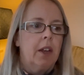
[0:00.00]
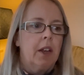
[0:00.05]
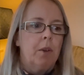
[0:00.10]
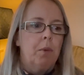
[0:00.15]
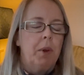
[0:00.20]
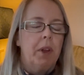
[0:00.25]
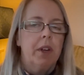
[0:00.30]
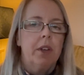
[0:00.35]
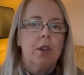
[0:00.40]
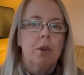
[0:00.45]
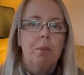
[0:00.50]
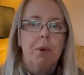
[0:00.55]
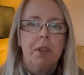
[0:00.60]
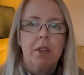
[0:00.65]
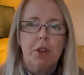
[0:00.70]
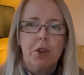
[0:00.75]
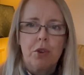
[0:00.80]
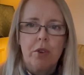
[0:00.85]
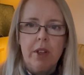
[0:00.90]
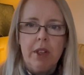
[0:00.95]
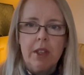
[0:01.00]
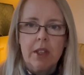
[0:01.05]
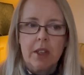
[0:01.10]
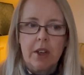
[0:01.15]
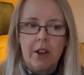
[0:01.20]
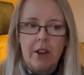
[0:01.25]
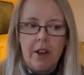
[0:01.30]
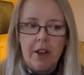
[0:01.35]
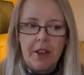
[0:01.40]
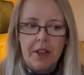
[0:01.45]
We ended up with a tree
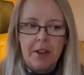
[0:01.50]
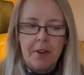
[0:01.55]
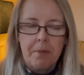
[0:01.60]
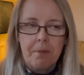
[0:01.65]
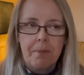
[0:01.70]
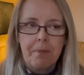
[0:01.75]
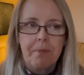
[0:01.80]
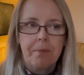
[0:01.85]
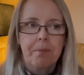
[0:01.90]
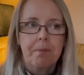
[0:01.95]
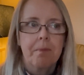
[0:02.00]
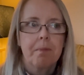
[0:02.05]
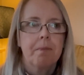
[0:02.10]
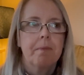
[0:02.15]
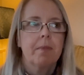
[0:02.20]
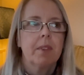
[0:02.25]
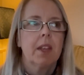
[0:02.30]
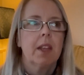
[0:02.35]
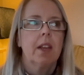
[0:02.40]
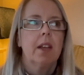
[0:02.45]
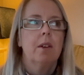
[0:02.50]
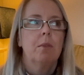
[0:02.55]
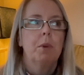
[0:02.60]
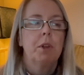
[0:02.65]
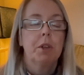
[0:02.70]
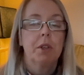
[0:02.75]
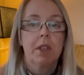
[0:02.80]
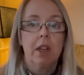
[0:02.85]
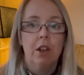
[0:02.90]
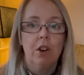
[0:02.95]
skirt
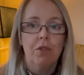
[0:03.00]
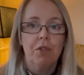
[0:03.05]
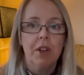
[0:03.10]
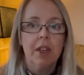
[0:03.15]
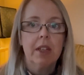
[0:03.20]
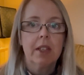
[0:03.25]
which is lovely.